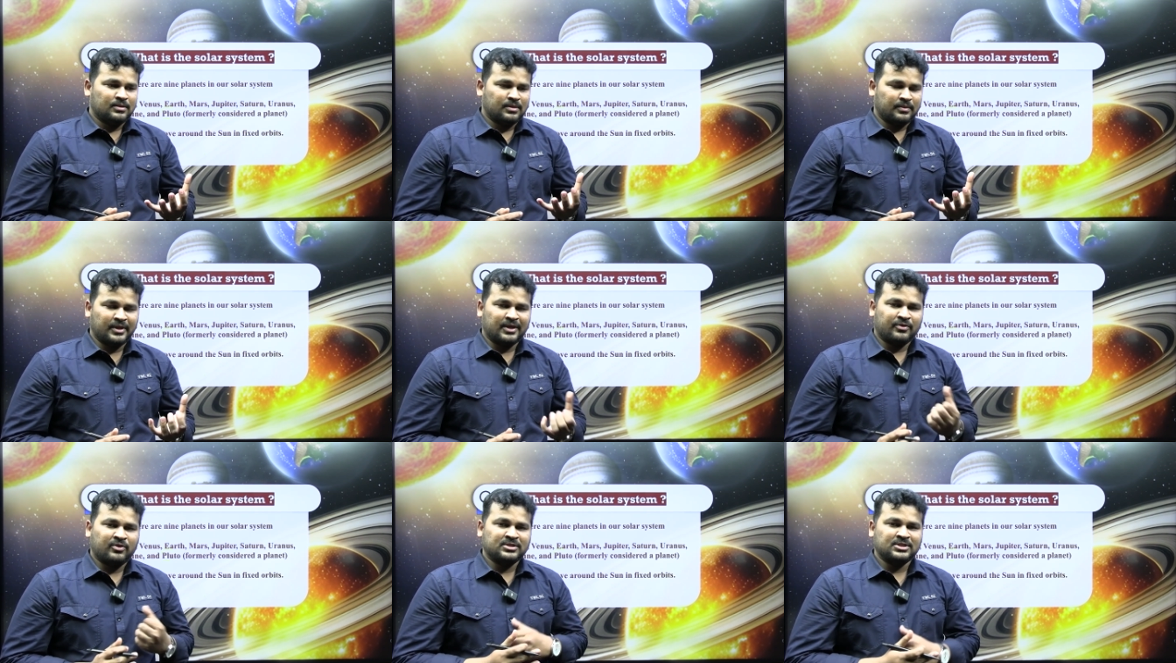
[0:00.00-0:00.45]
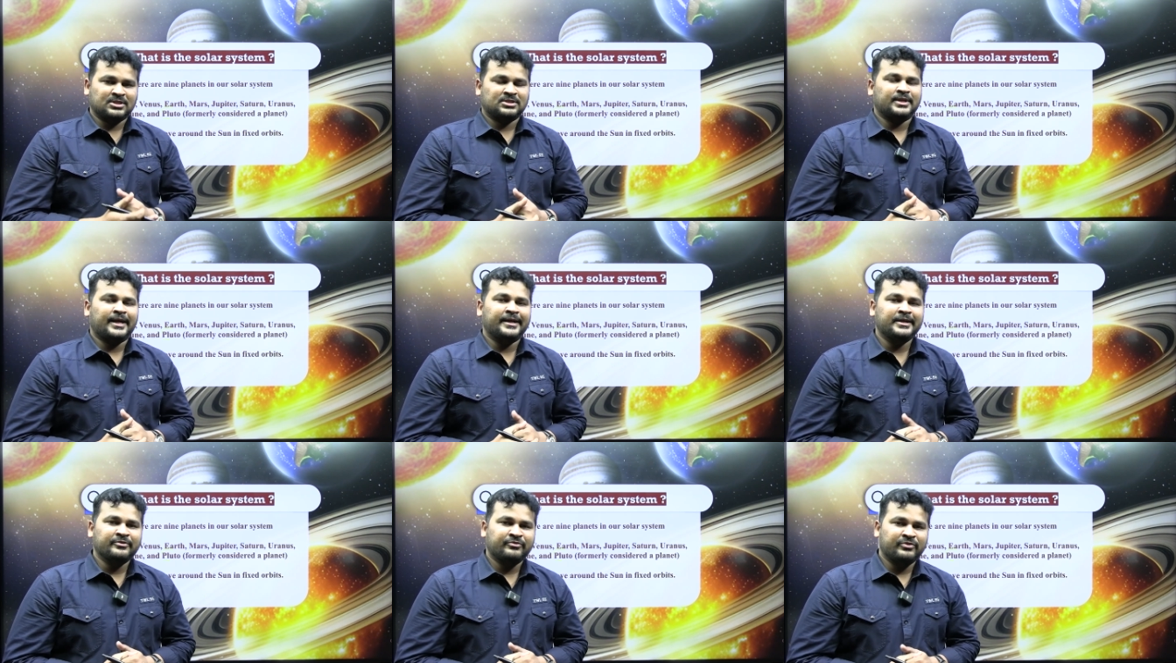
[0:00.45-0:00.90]
What
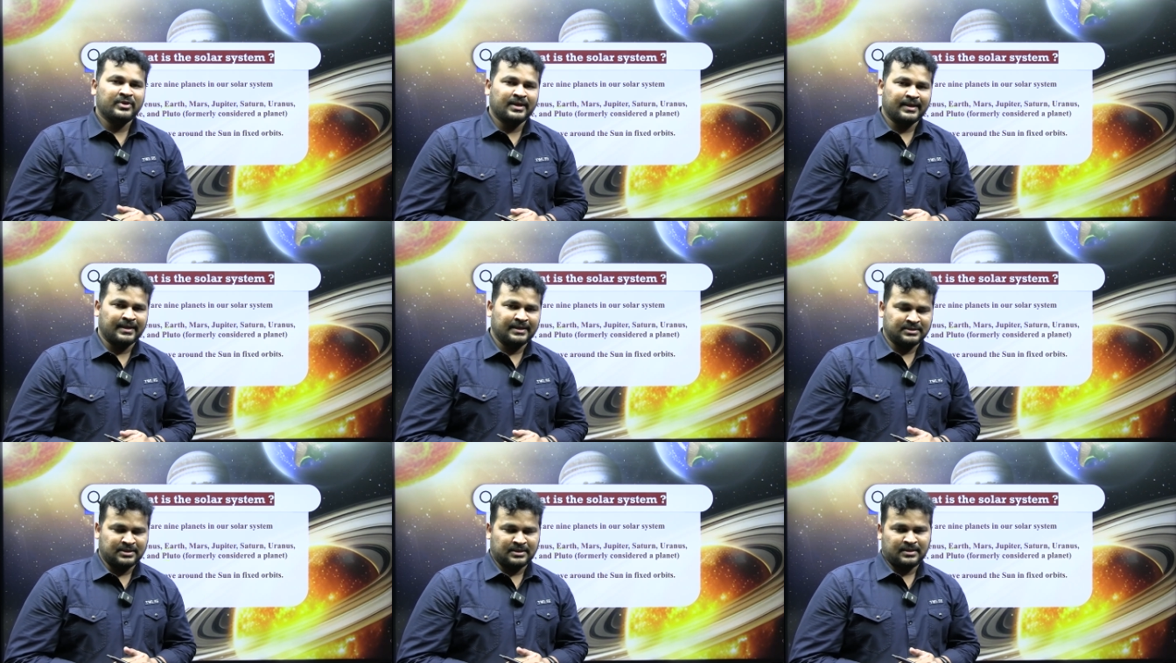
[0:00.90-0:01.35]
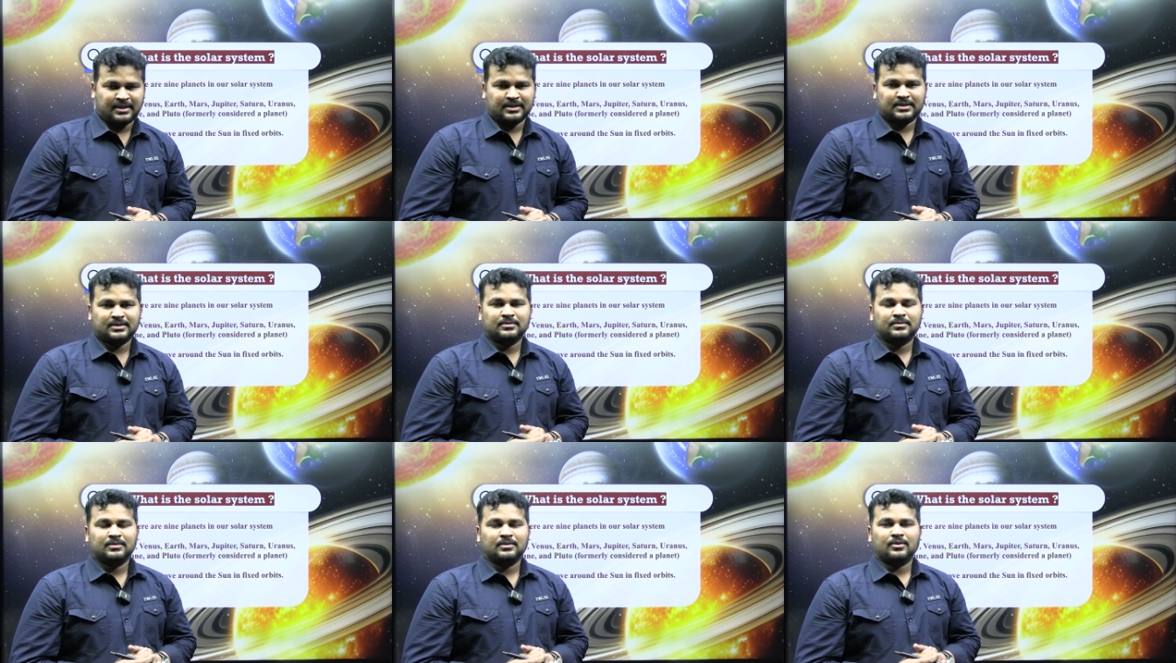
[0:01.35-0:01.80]

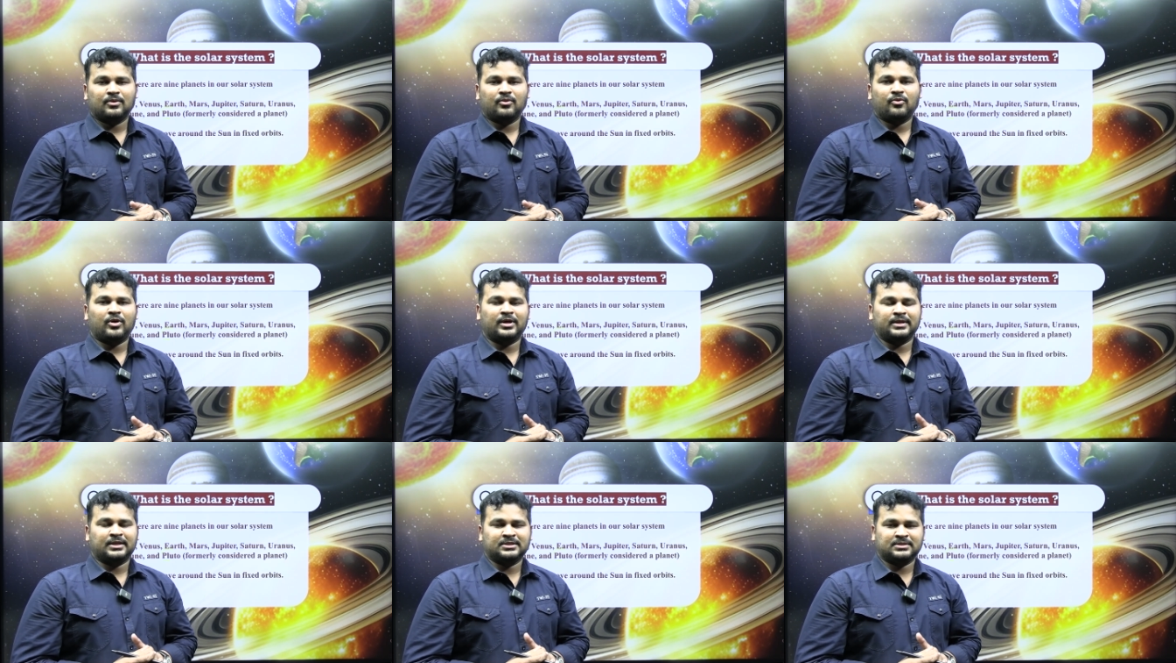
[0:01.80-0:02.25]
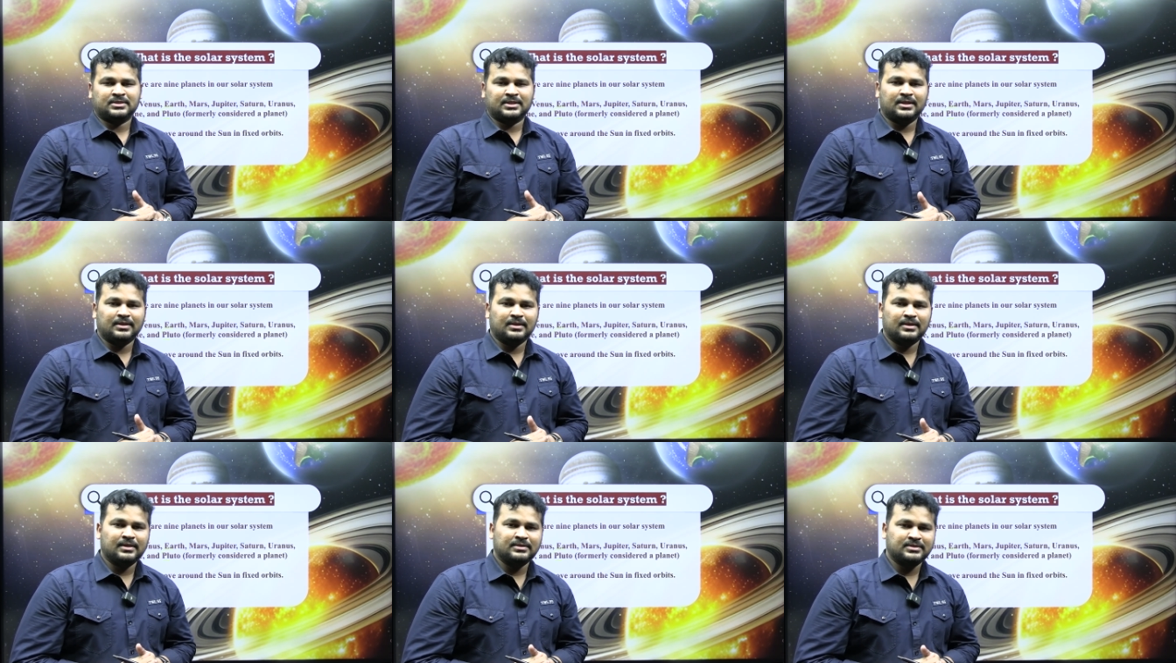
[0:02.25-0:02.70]
is
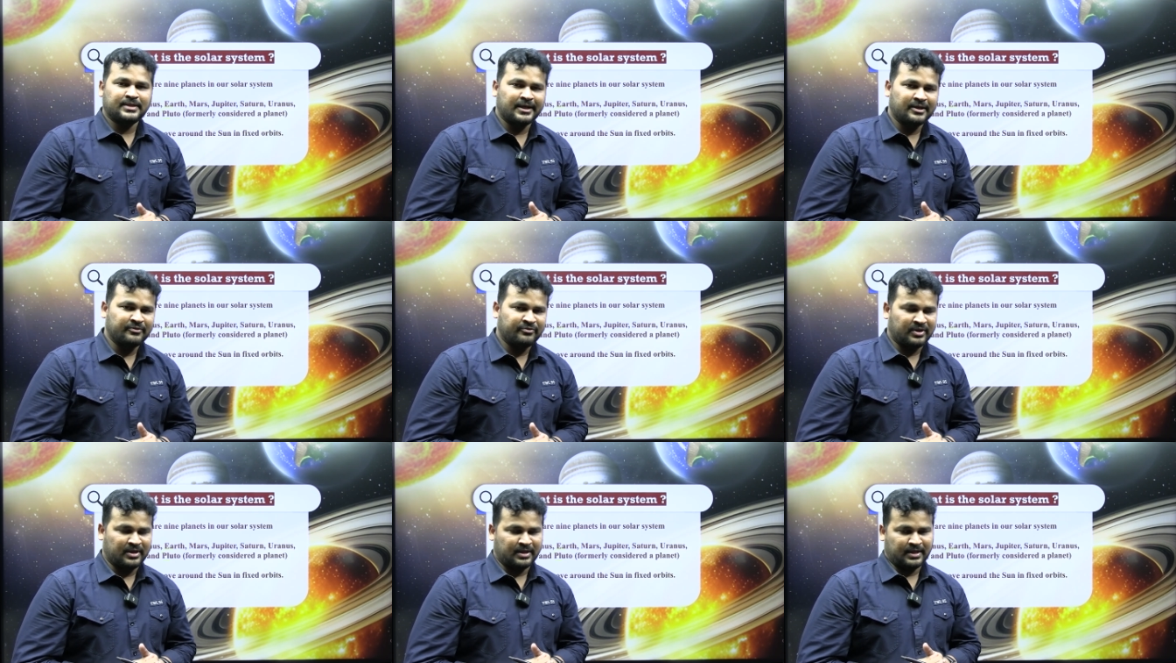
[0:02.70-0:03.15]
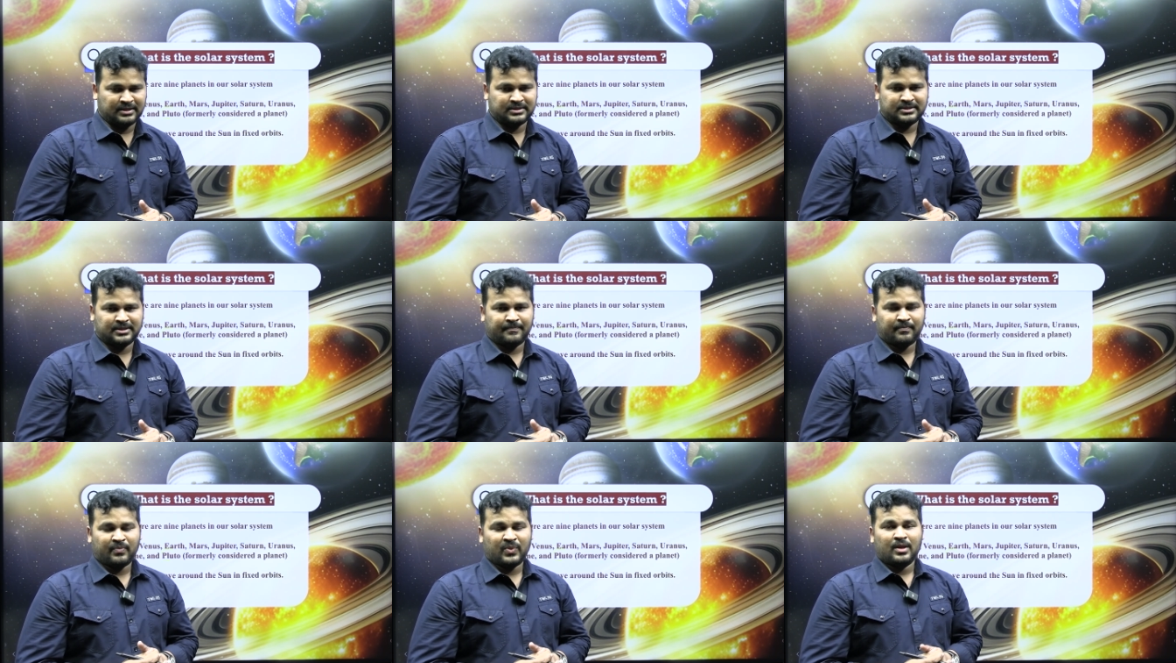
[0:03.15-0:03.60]
the scientific
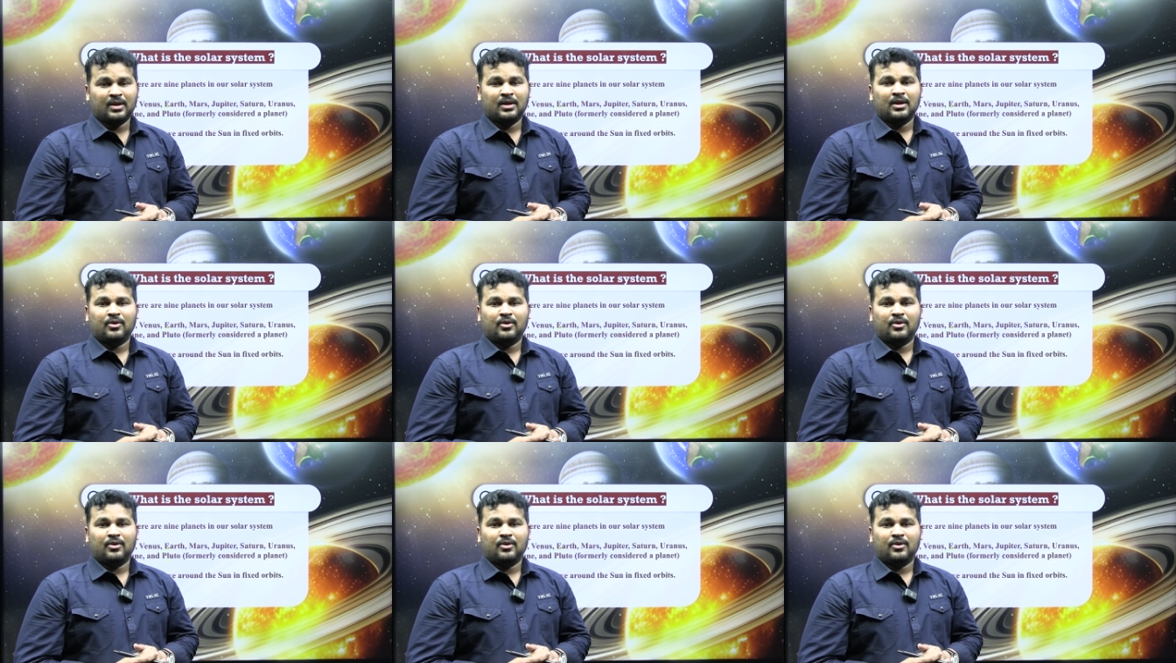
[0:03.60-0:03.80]
reason?